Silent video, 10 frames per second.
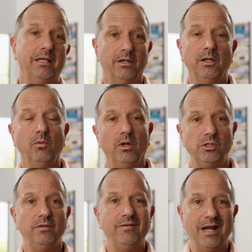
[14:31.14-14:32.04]
clearly,
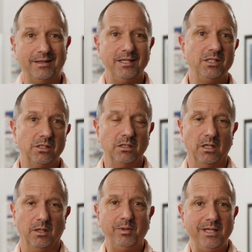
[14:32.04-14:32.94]
once you've got these
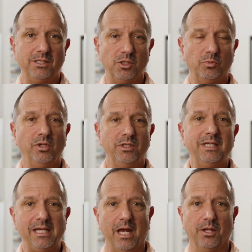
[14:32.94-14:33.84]
pieces put
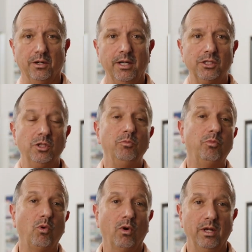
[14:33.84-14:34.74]
together, it's
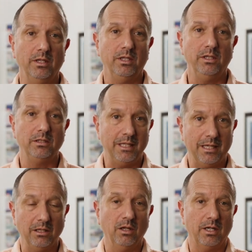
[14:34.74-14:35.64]
important that you take
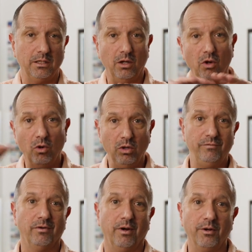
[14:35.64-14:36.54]
a look at the whole of
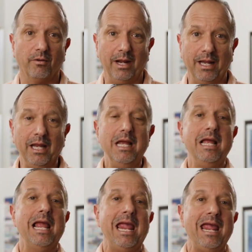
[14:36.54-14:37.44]
your underwriting.
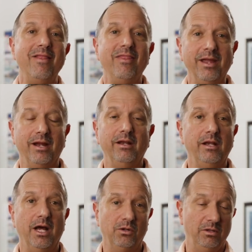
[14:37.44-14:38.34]
And then
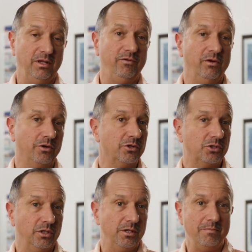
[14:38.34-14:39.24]
not only have you
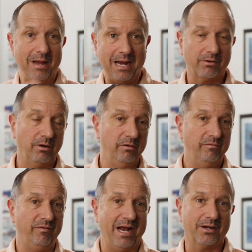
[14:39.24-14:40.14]
understood the macro
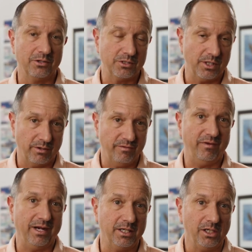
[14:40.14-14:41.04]
factors that are
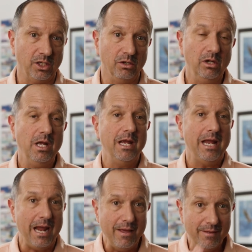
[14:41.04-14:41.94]
affecting you,
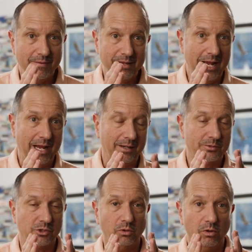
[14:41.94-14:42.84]
and then the
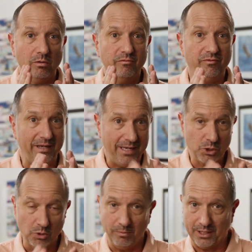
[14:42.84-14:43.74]
actual
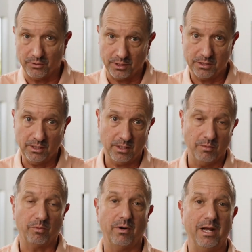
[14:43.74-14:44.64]
financial metrics that
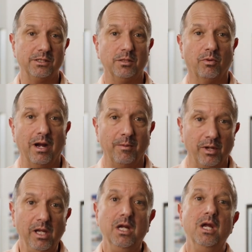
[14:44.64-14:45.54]
comprise the
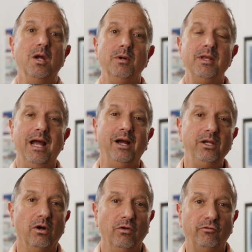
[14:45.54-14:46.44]
property, but now
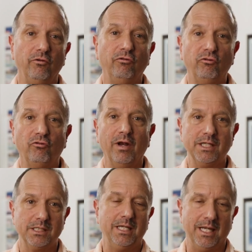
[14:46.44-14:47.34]
you also
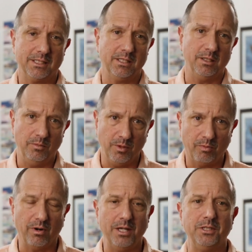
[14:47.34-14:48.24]
stress test the
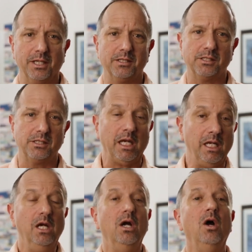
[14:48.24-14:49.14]
project to
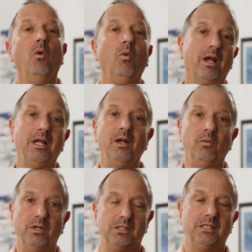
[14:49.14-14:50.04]
see what can it
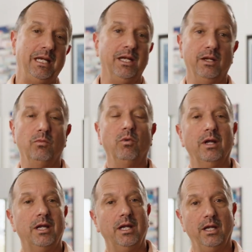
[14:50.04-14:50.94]
withstand,
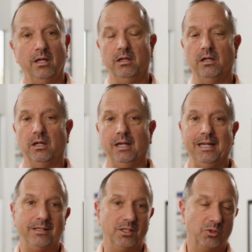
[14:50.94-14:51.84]
what can it,
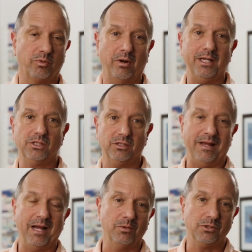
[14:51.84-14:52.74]
at this price of
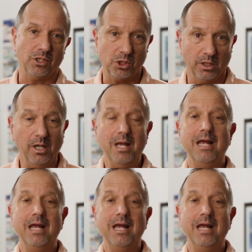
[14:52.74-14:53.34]
acquisition,